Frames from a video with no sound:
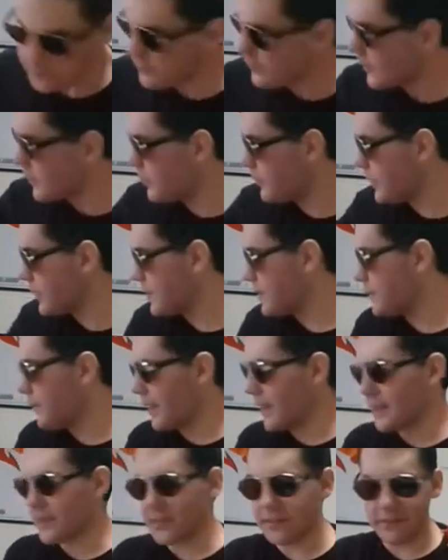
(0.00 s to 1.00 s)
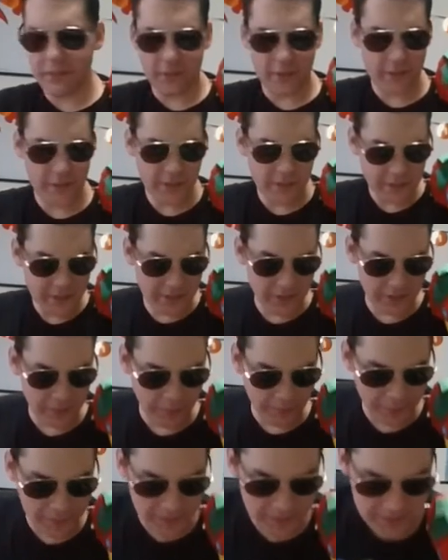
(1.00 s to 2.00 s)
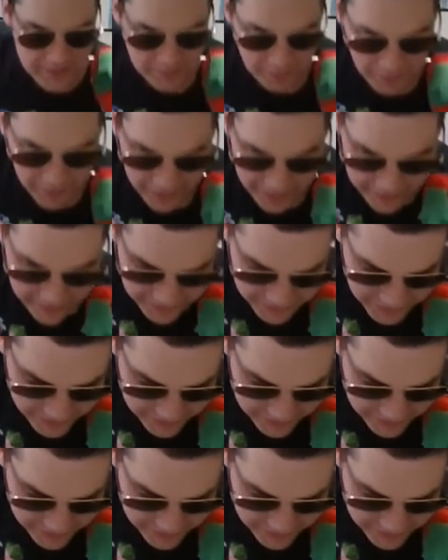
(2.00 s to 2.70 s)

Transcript: I'll put this back on the floor. We'll put this back on the